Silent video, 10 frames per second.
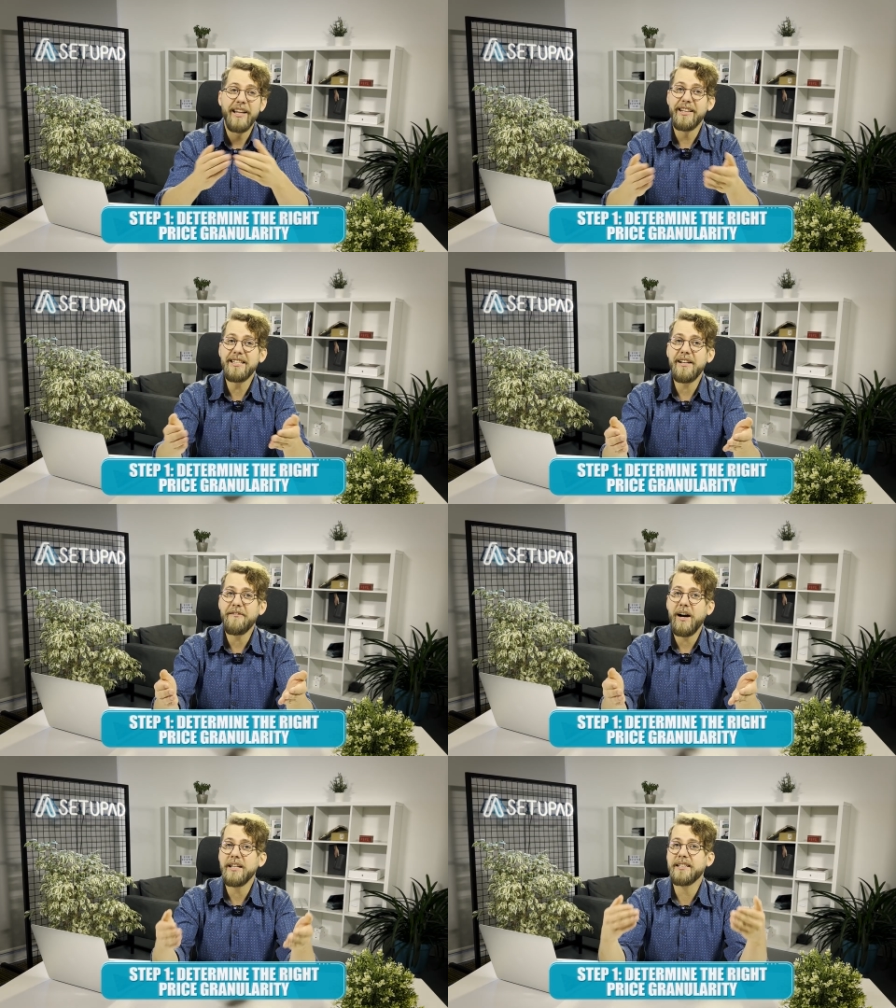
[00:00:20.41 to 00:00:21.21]
This
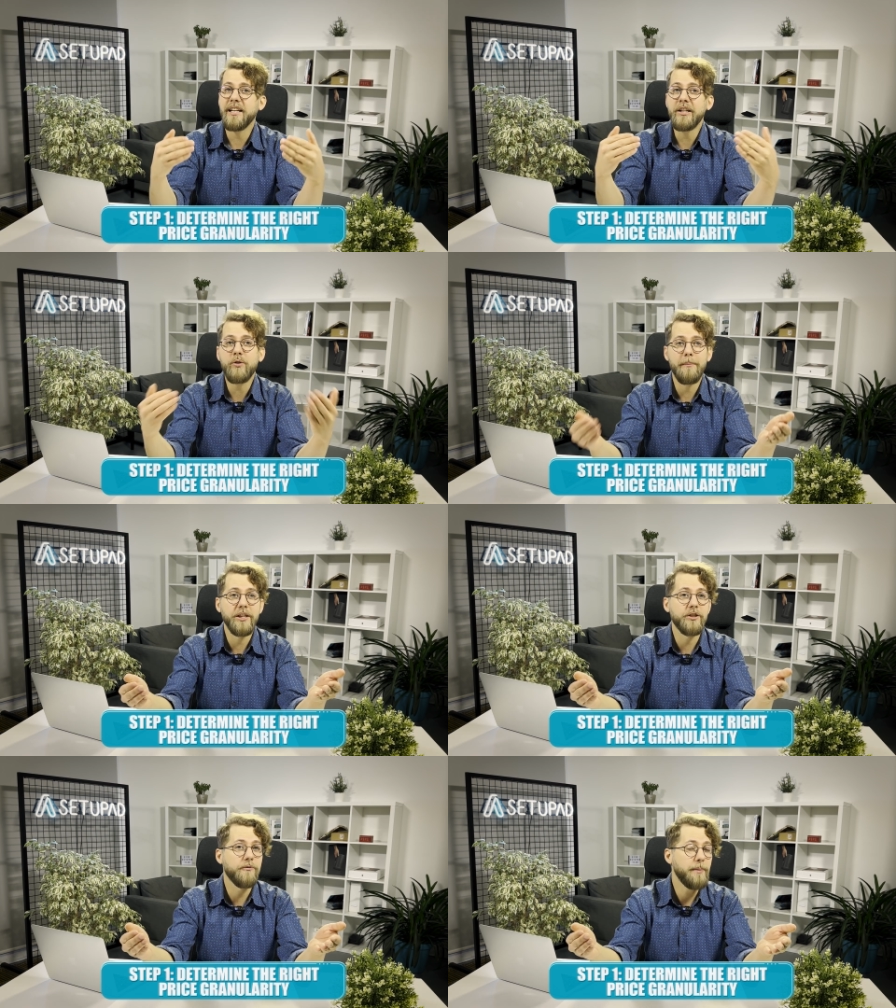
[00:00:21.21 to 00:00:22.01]
defines the
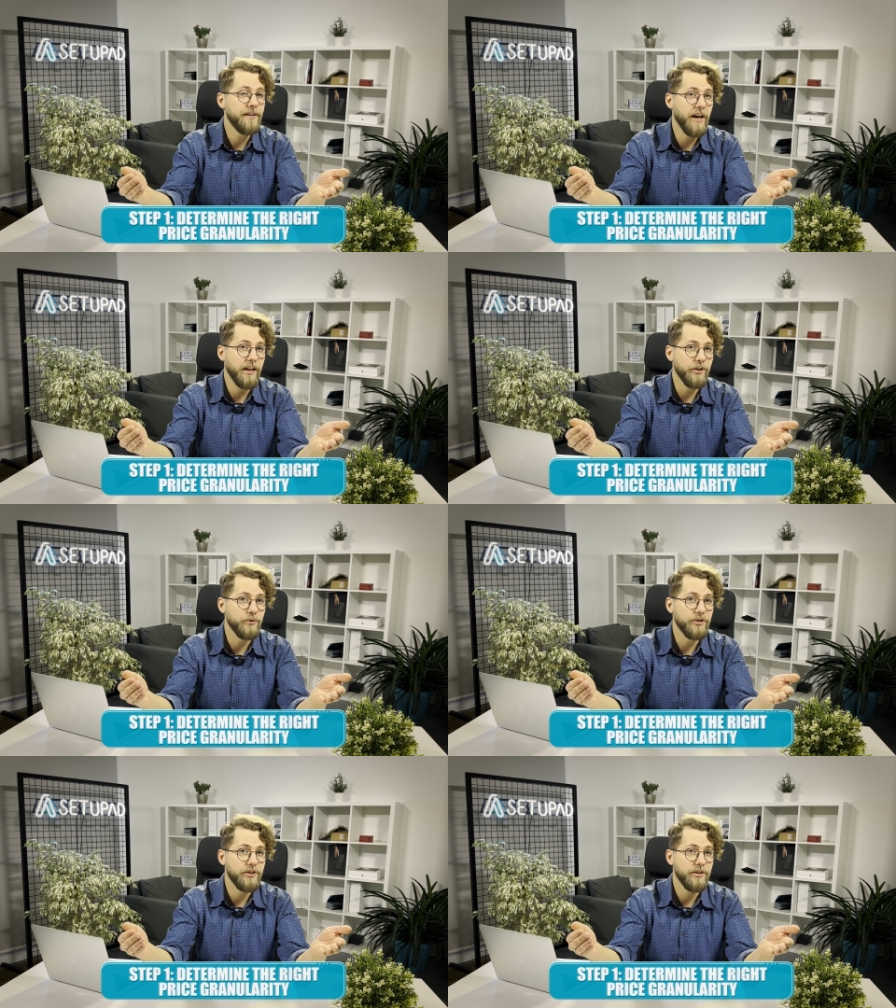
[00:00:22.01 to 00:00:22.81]
increments of bid
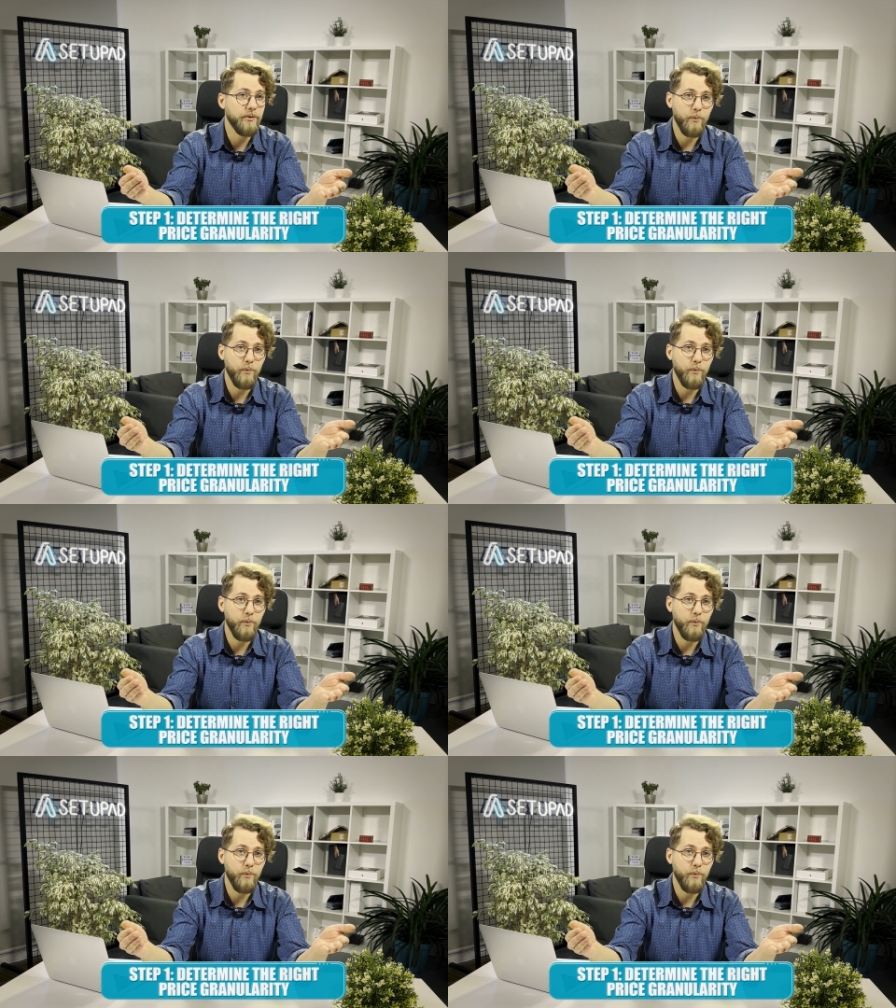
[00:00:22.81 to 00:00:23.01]
values.